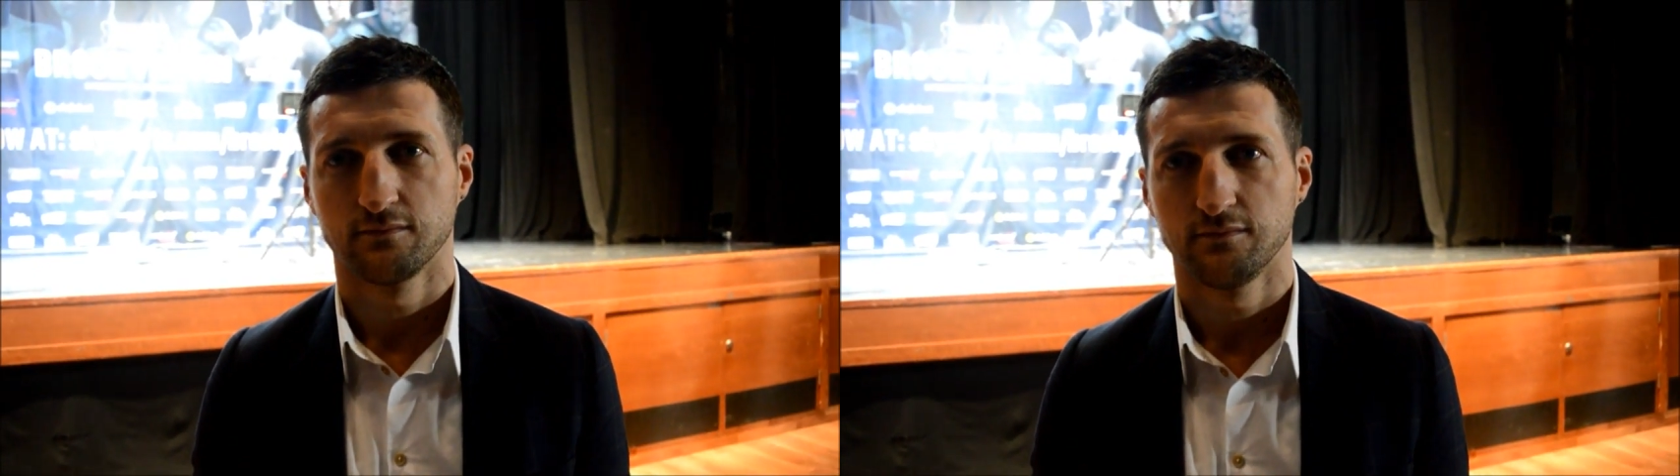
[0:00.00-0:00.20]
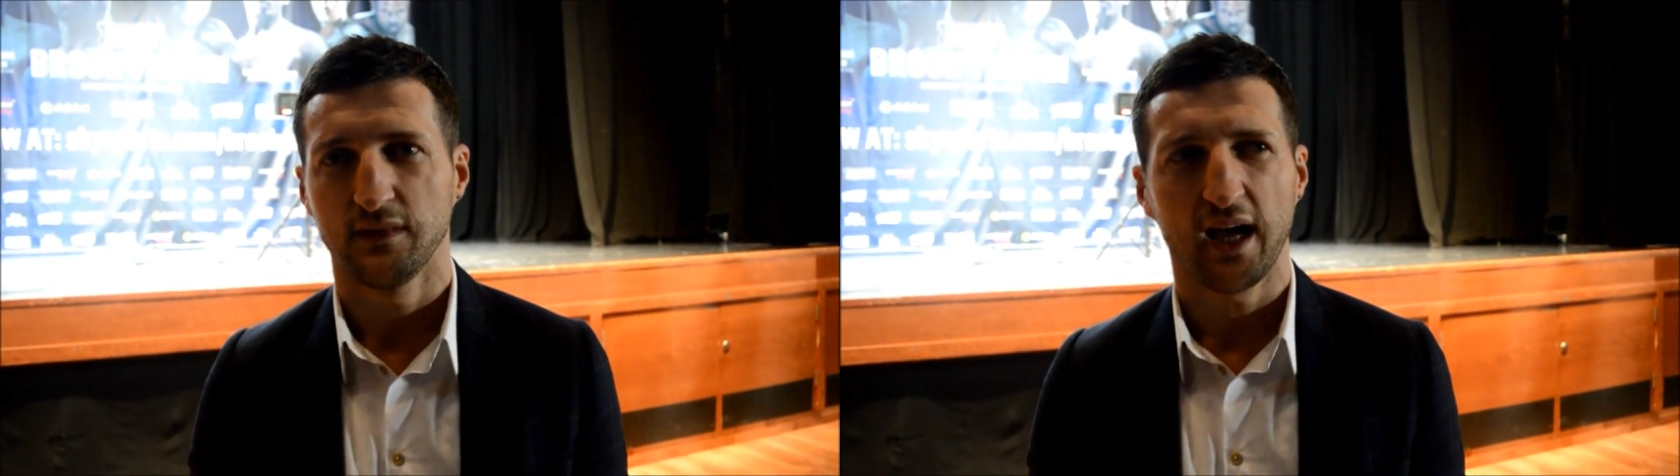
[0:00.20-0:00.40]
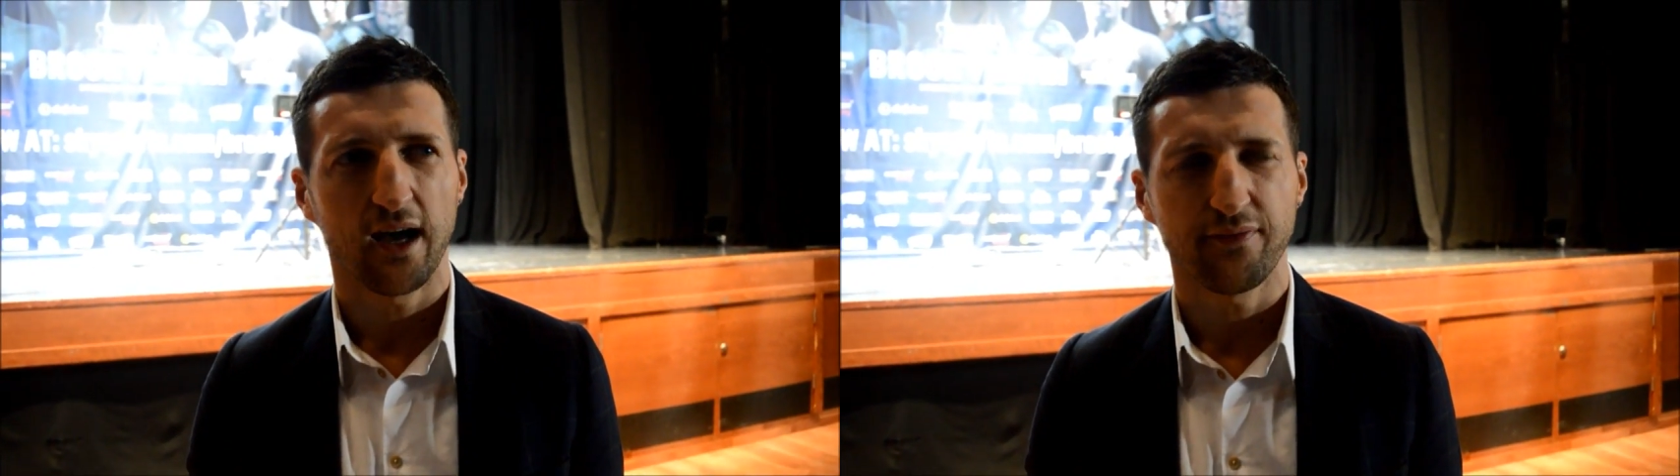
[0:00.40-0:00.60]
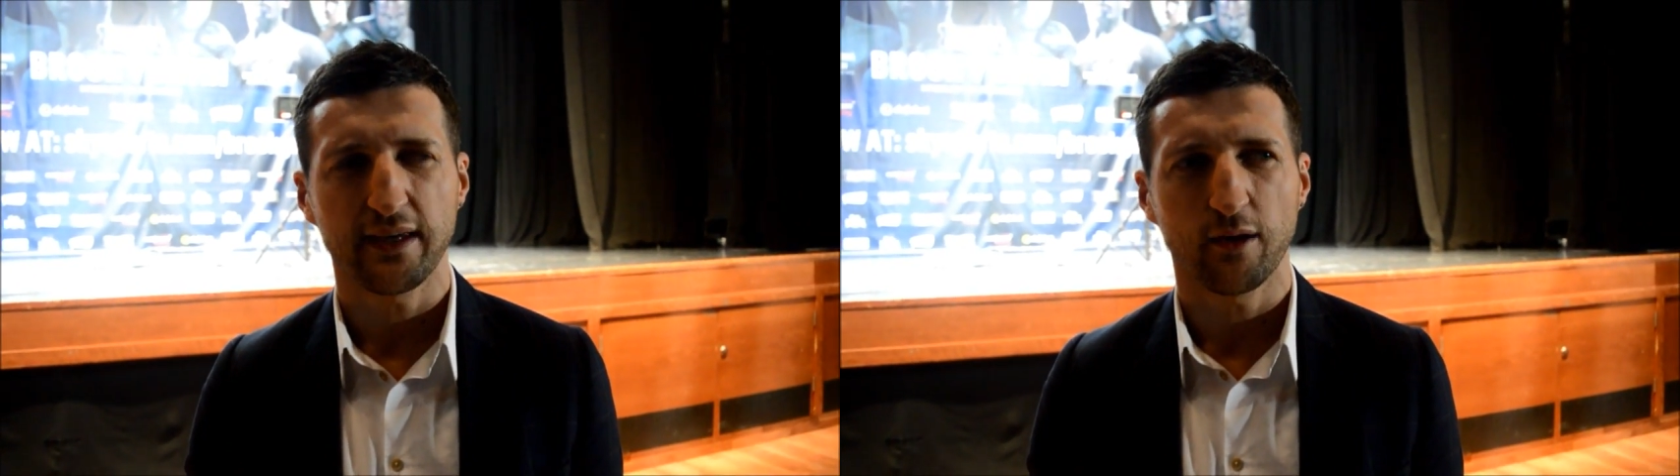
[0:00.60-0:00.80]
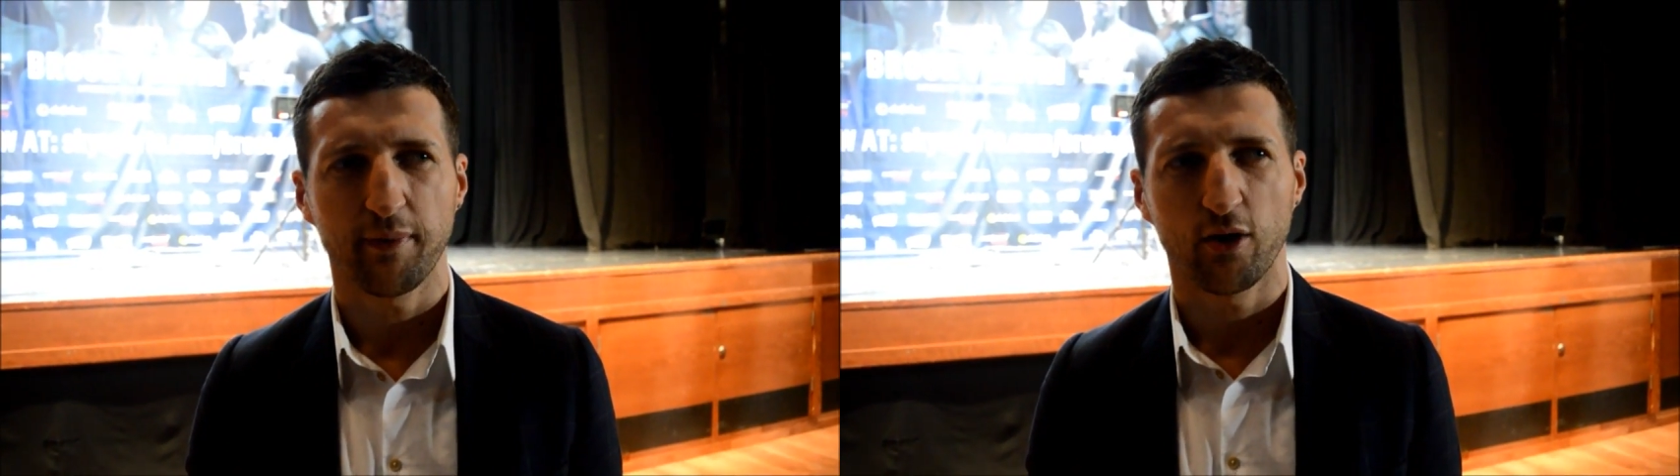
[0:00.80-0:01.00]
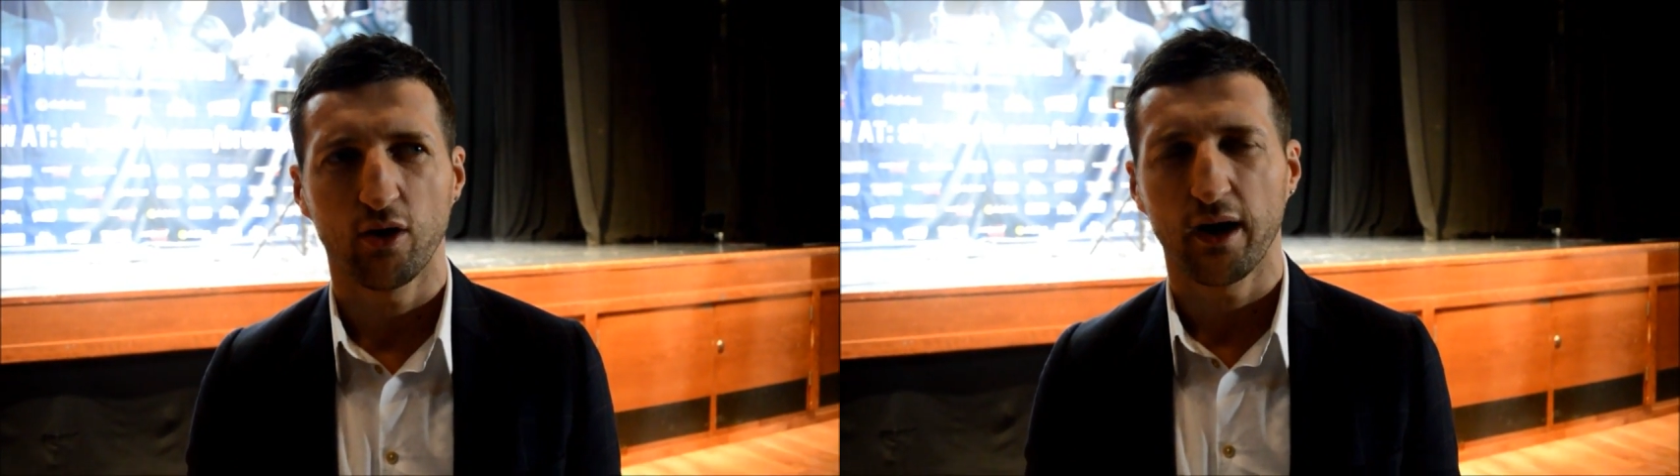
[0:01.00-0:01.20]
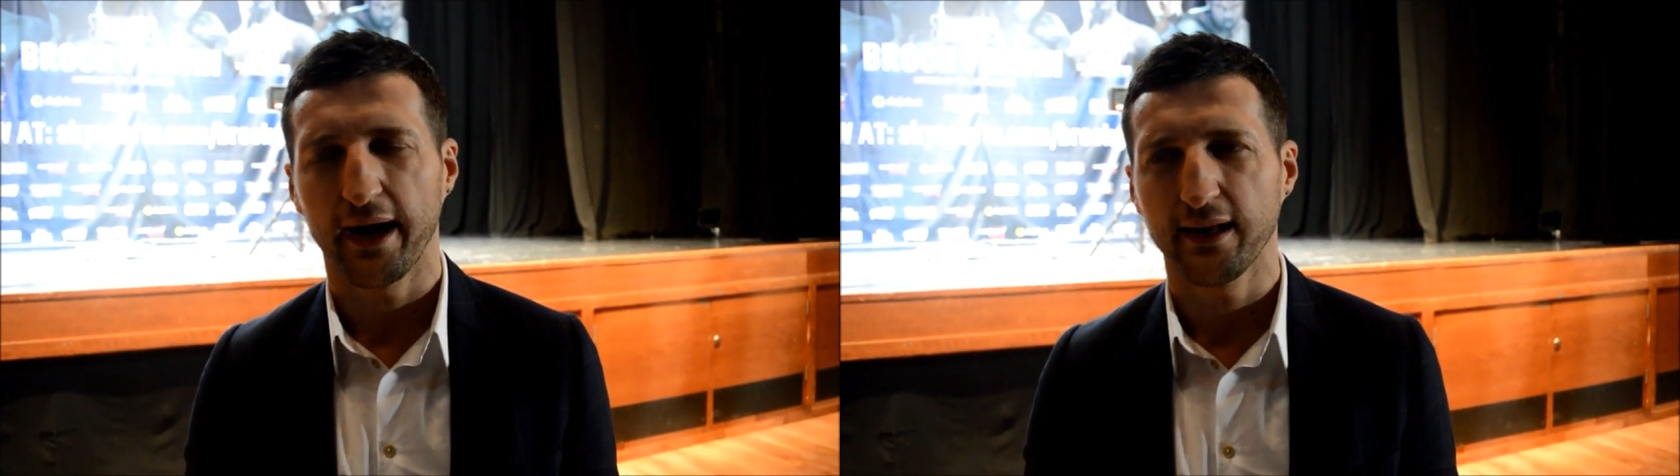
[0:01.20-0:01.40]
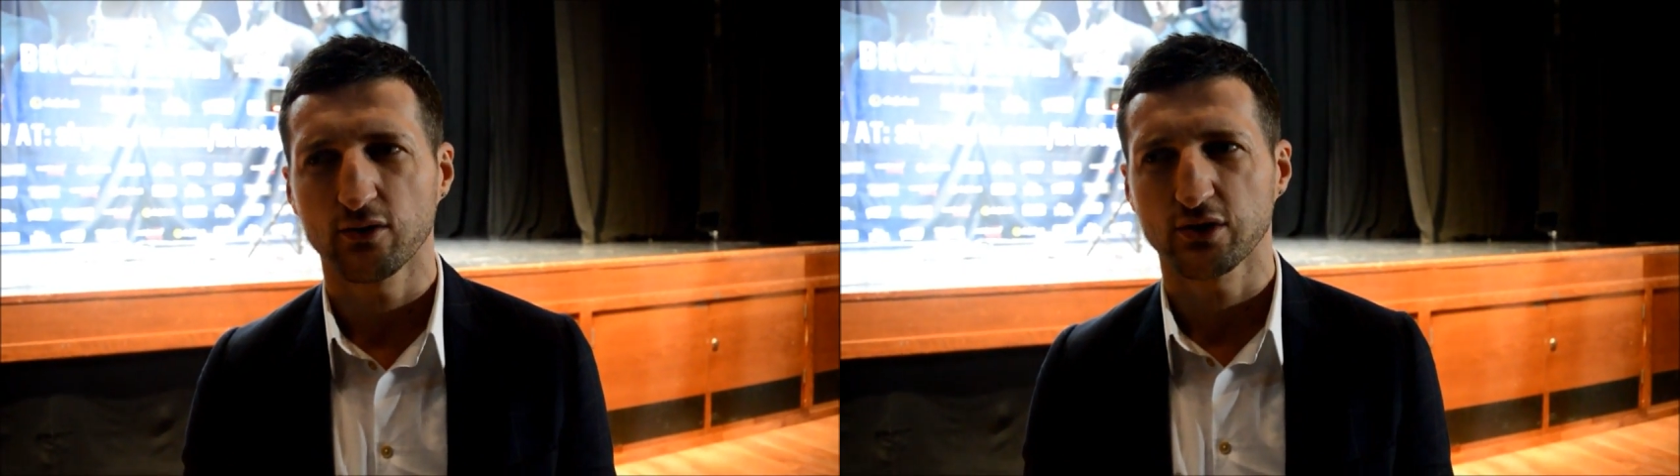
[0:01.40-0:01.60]
No, I think he'll be all
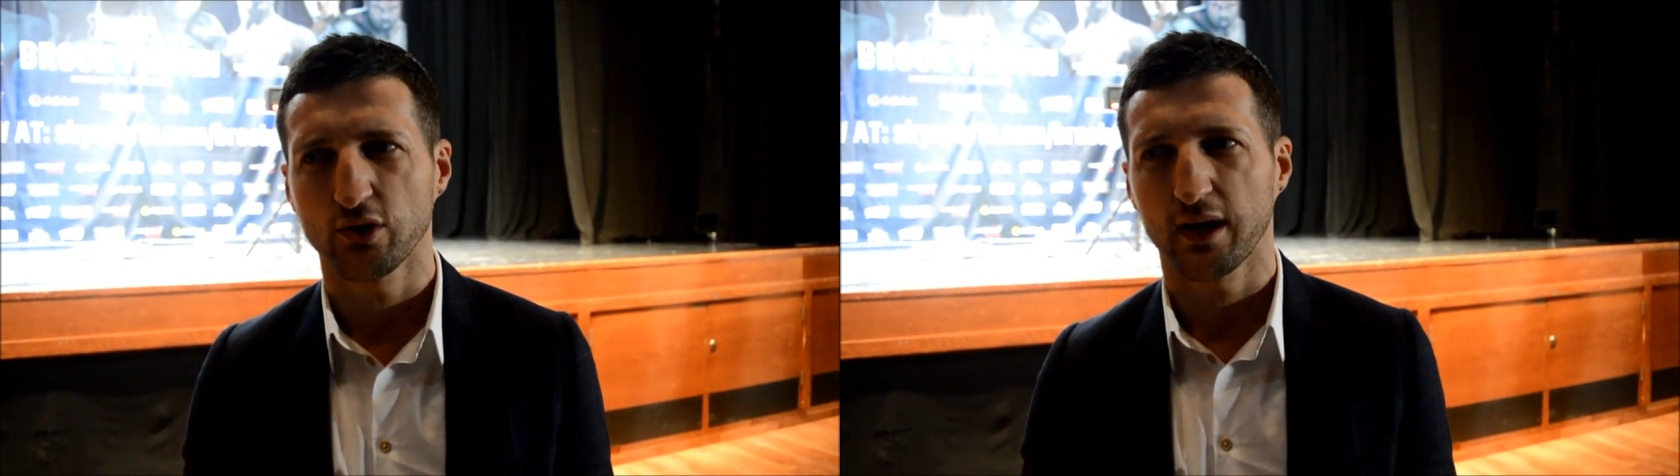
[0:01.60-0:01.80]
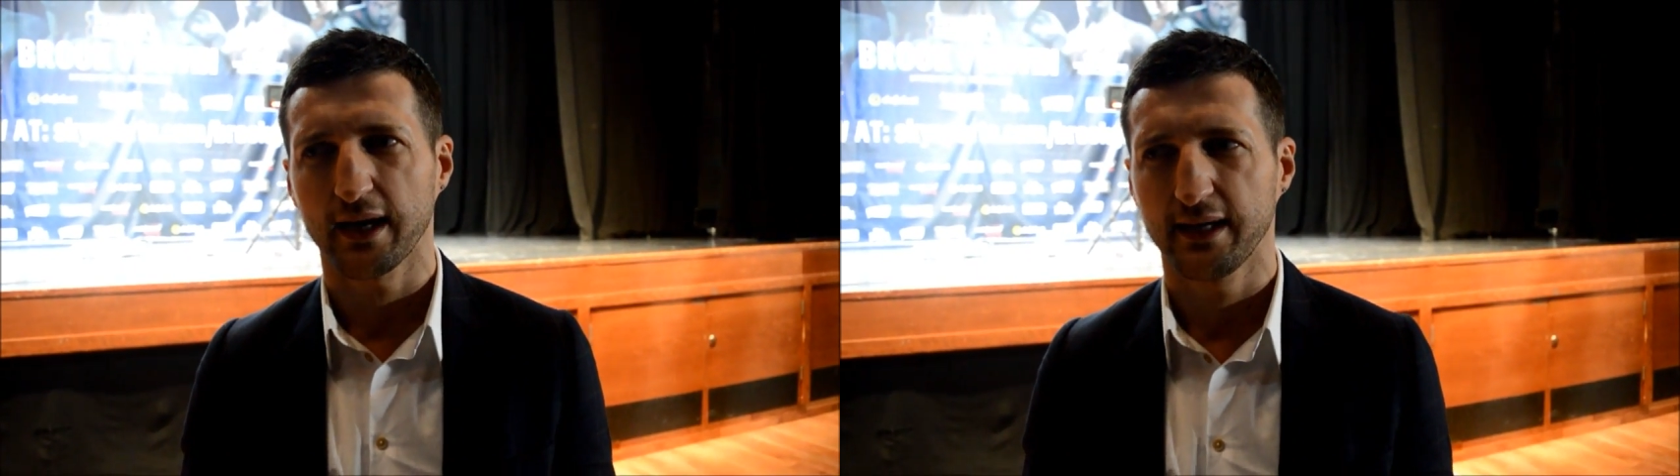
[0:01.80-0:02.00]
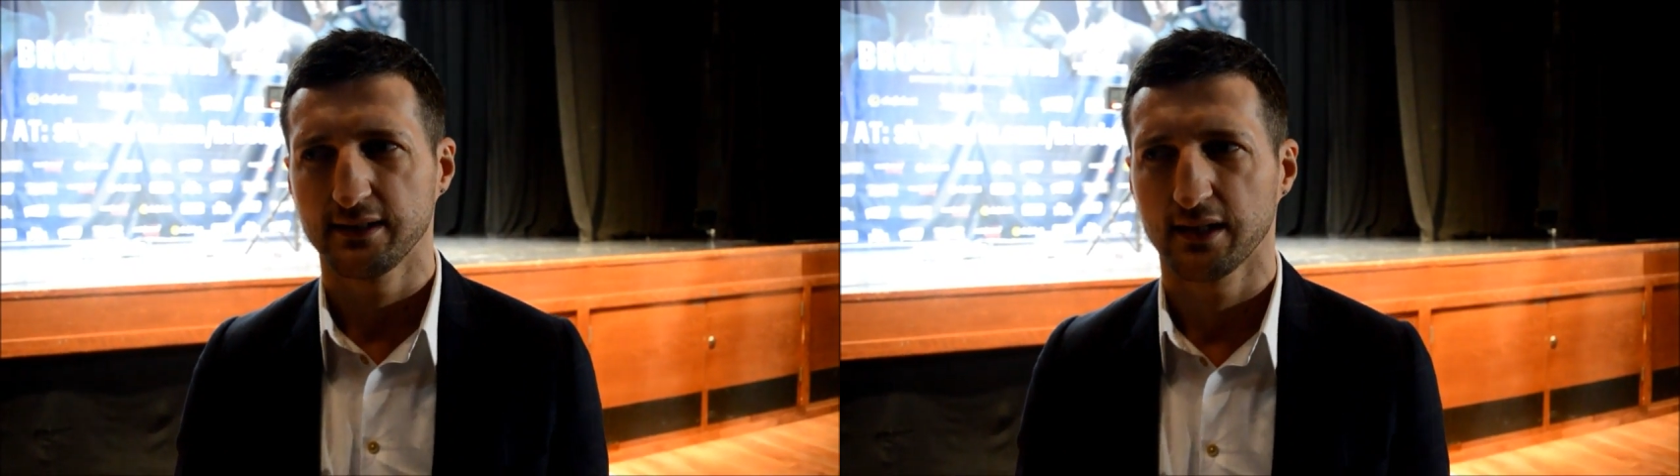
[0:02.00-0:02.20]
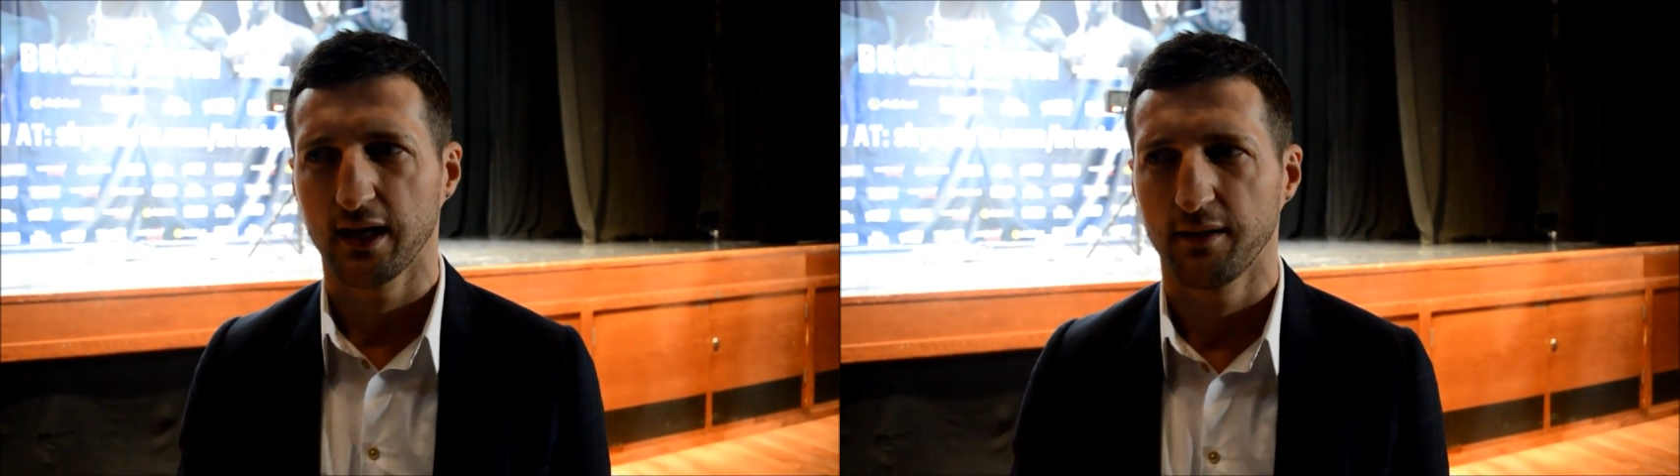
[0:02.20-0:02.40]
right. It does look like he's